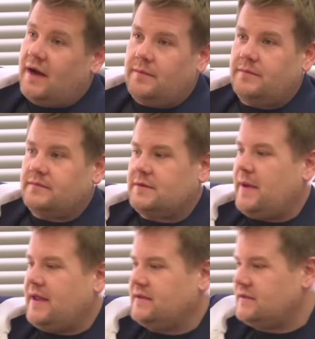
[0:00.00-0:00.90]
it up.
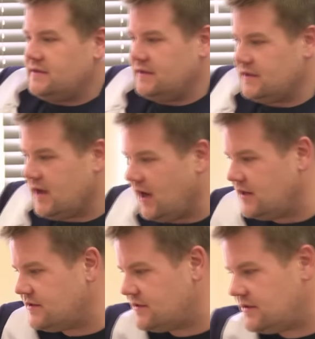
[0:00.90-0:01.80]
Depends,
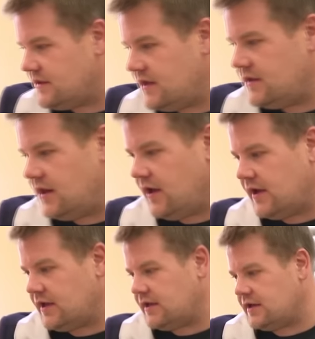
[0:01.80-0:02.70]
colours and the
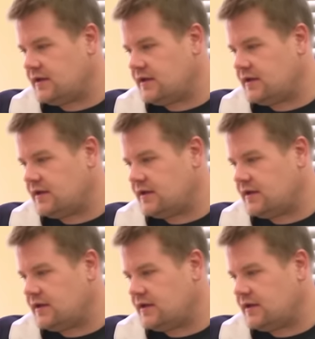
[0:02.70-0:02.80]
like.